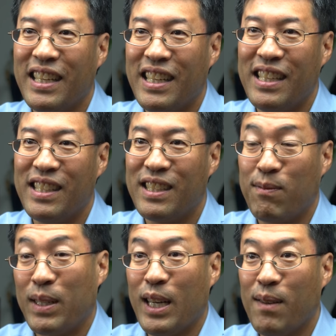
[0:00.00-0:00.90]

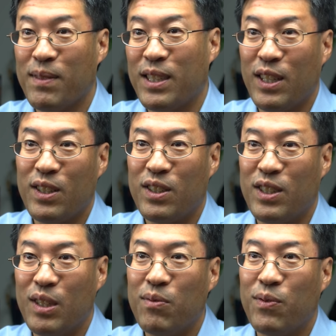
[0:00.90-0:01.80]
becomes their
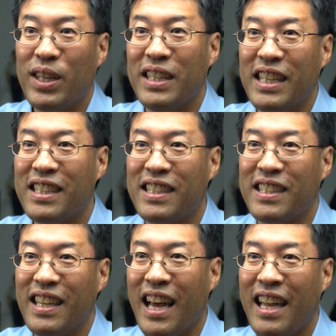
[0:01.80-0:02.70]
chief
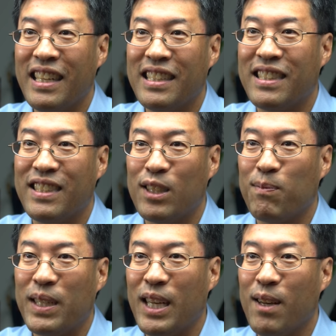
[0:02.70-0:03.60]
witness. And it just
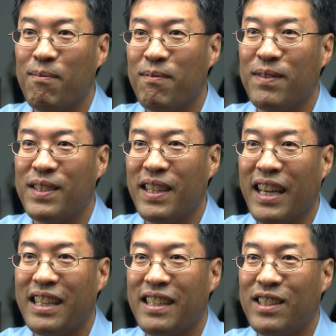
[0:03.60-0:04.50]
becomes
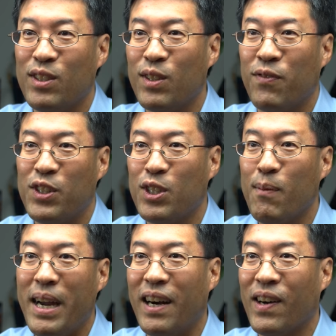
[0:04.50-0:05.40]
like shooting fish in the
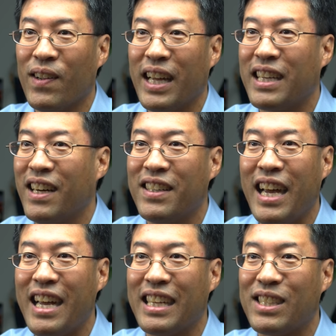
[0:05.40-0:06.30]
barrel. That's like,
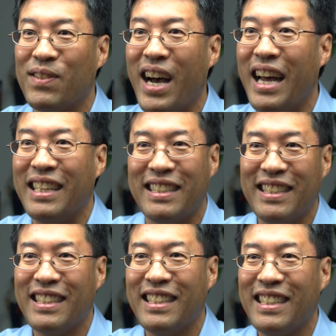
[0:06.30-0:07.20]
okay, guess easy. What?
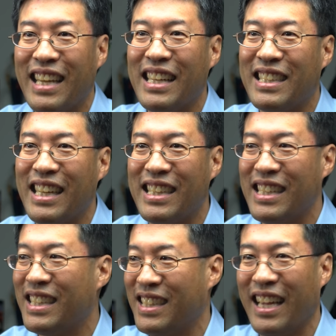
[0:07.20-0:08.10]
That's yeah. it.
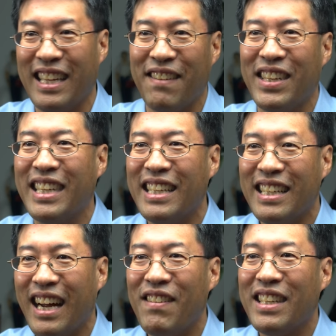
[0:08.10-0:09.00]
This,
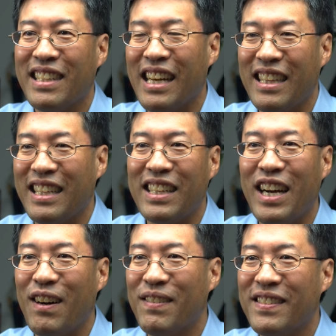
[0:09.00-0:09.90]
I mean, that, there you
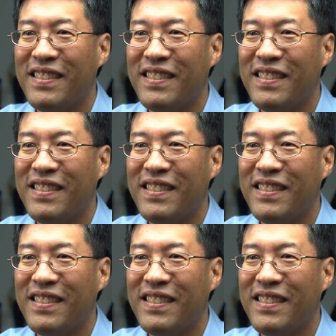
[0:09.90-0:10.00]
go.